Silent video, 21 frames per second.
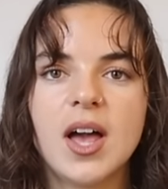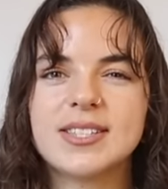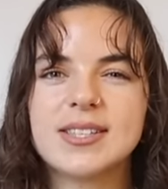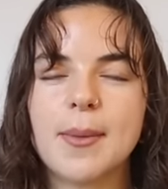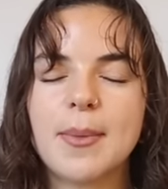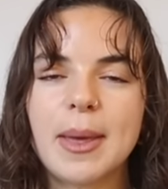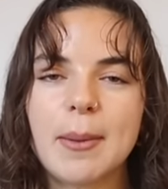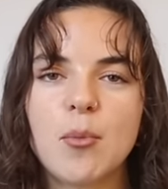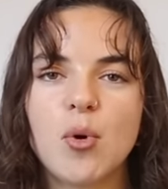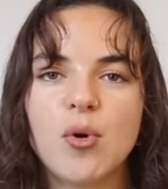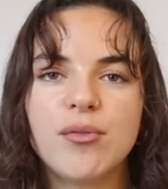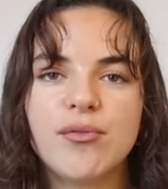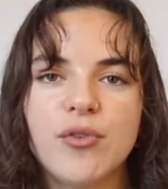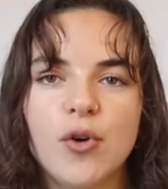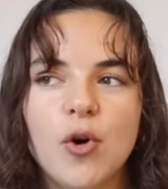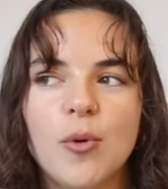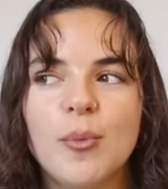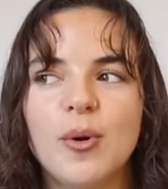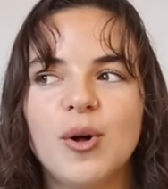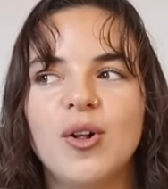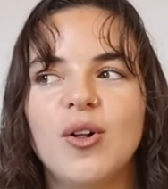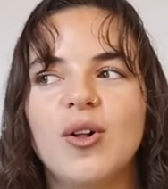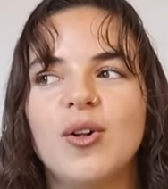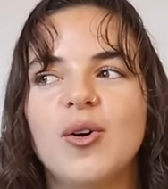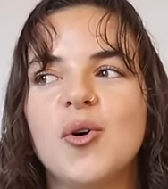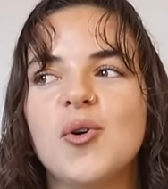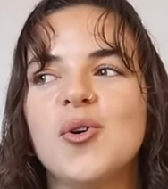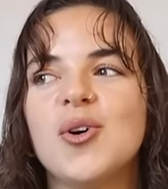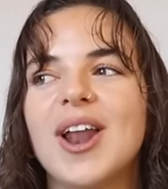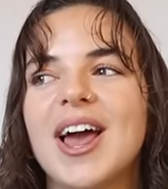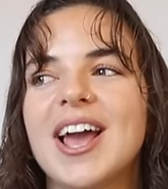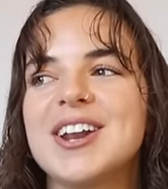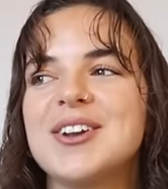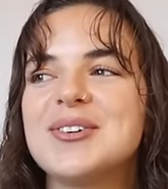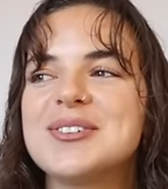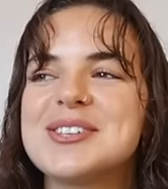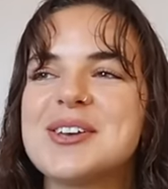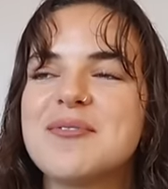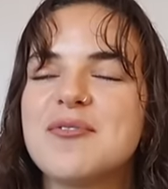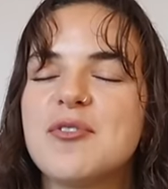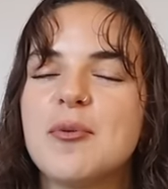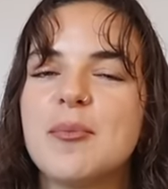something more formal, or like not
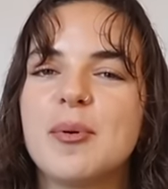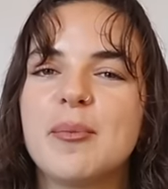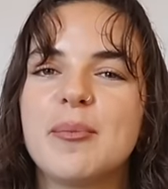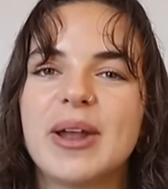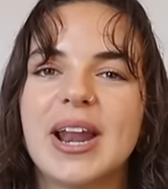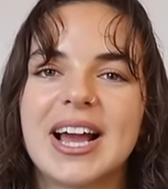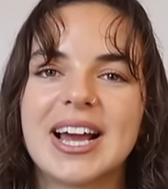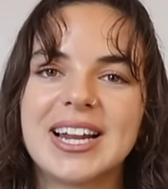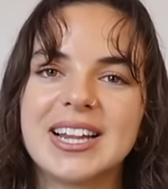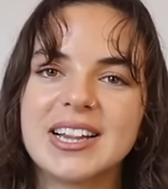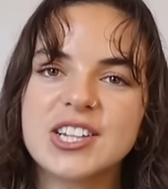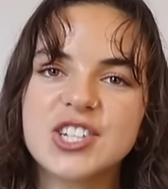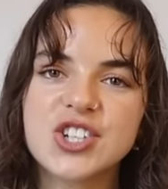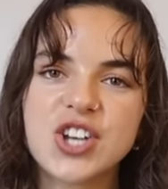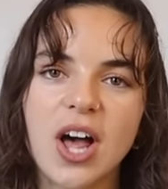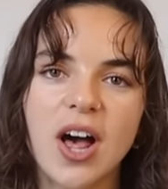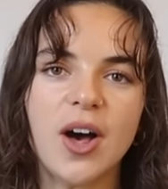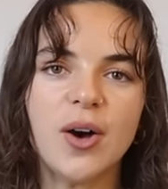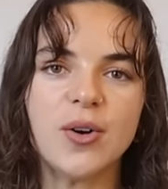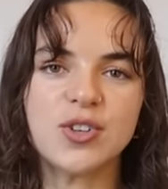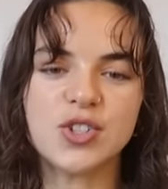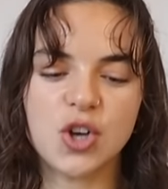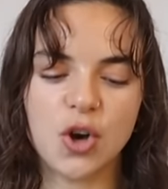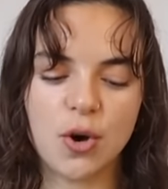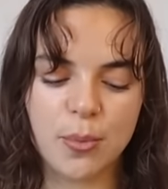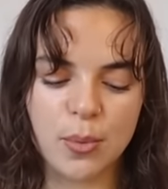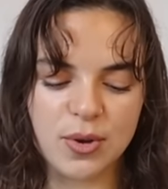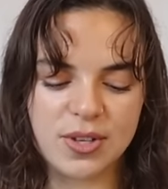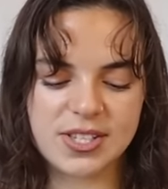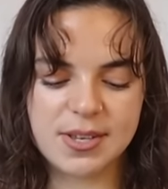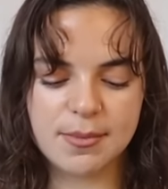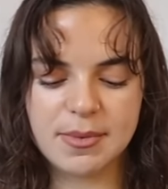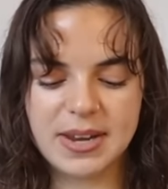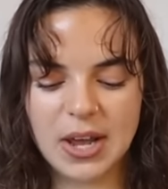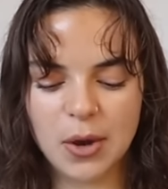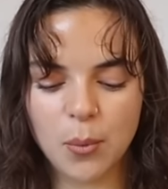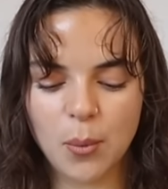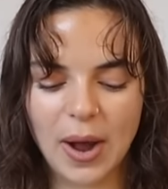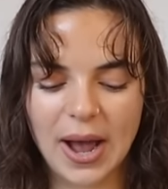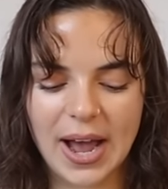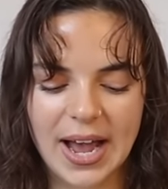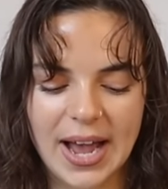so formal, but like a little shirt on top or some
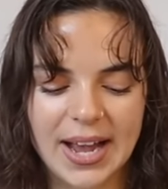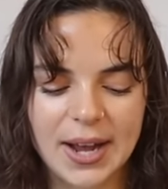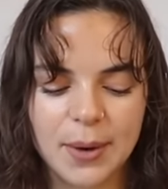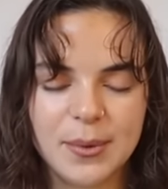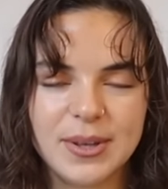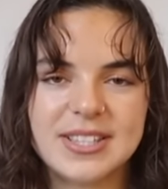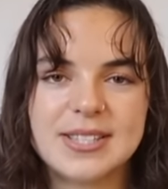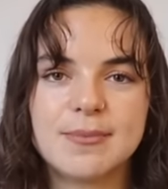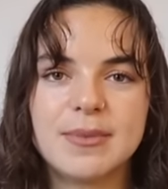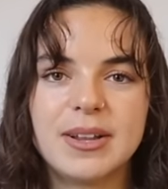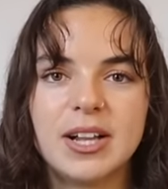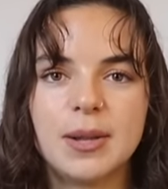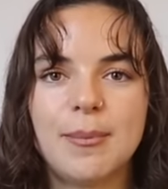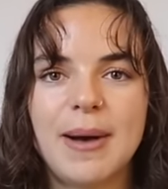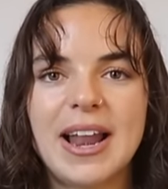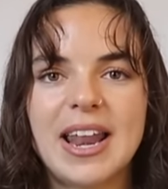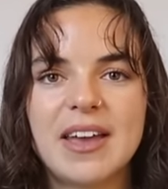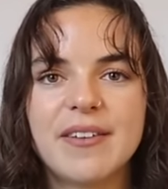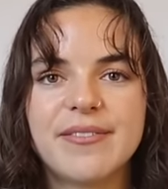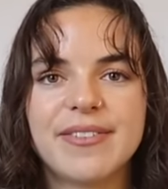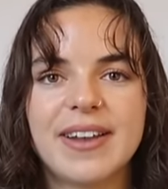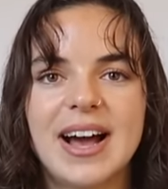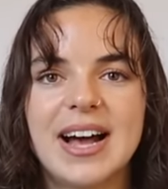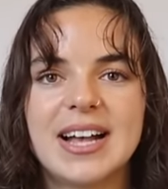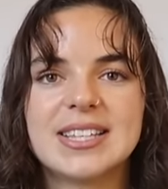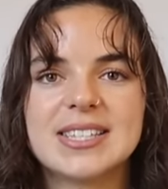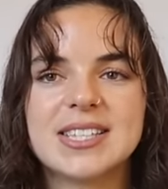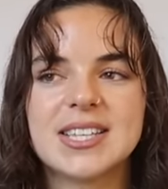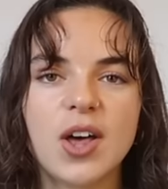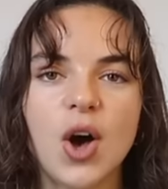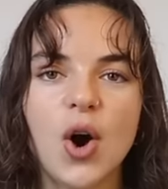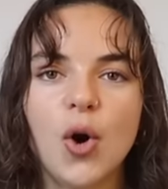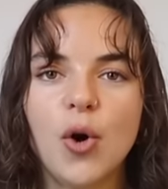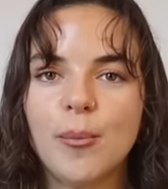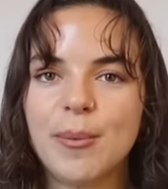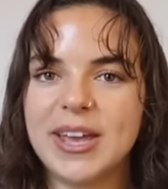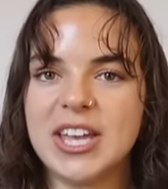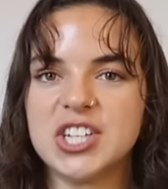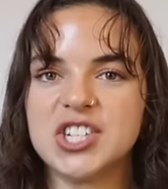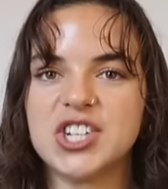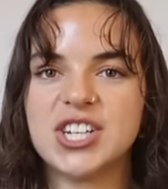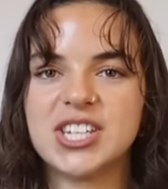knitwear with some little ballet flats. The whole
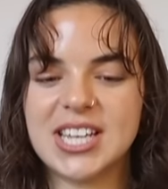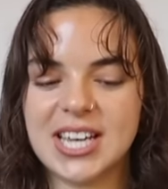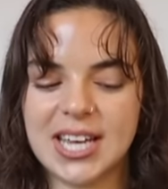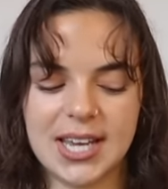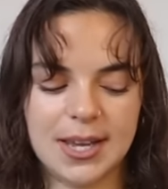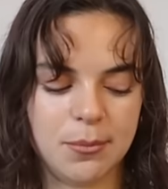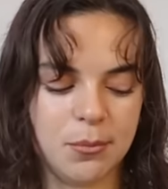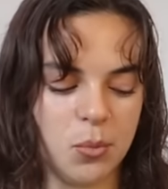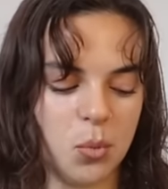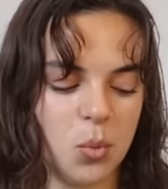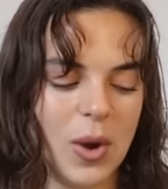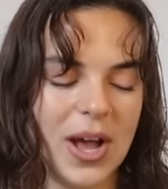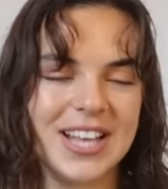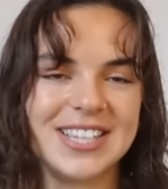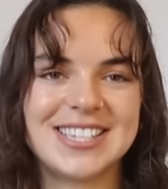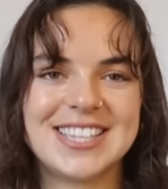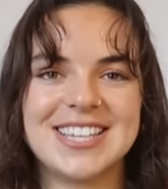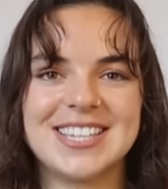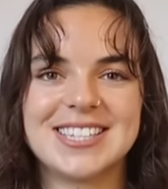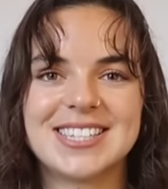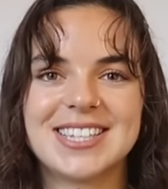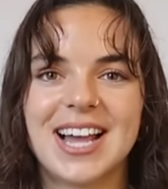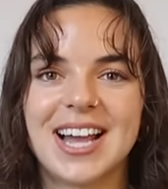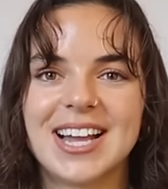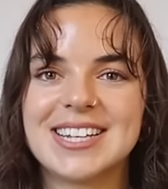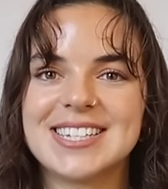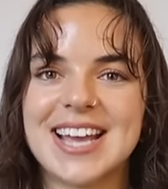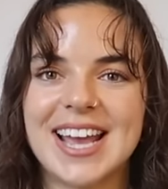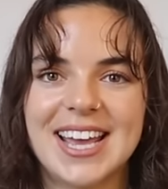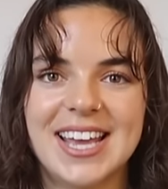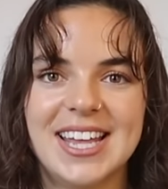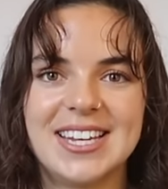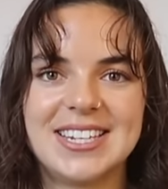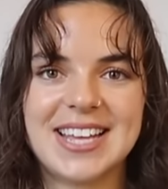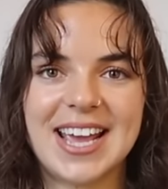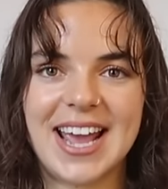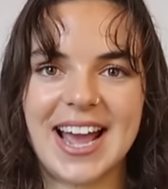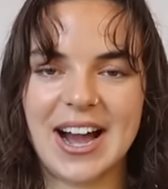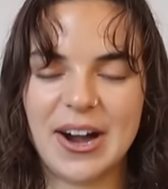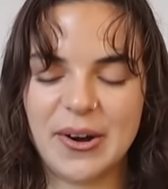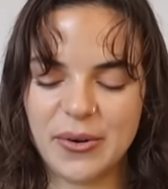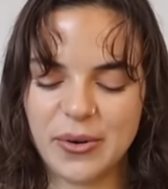Peachy team wears these like day in, day
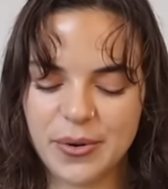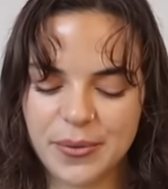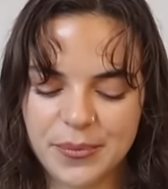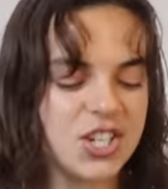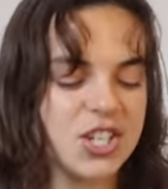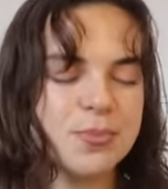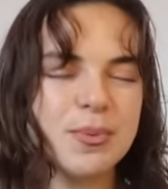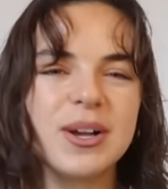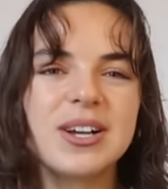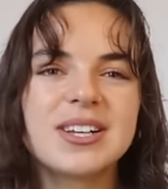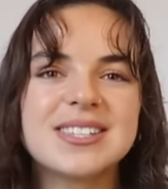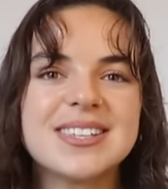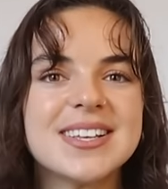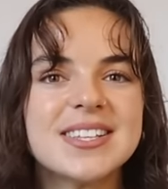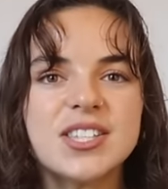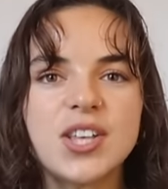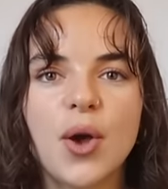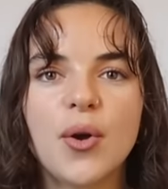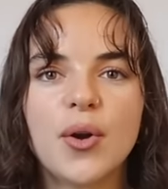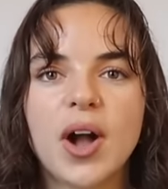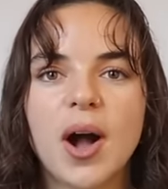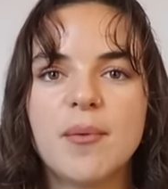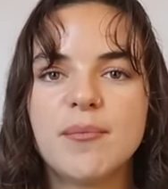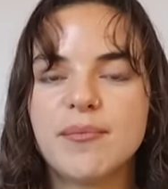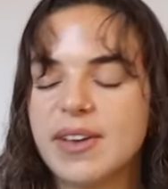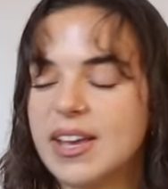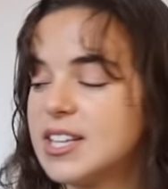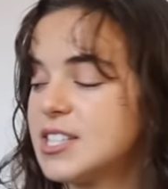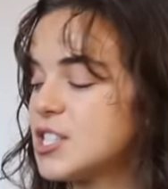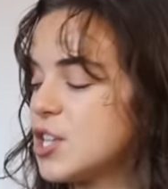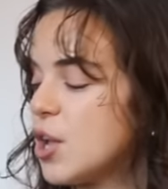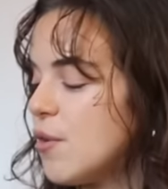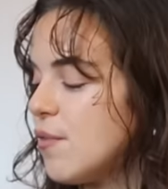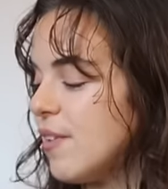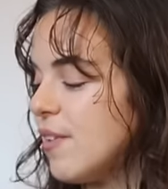out, just because they're so comfy and so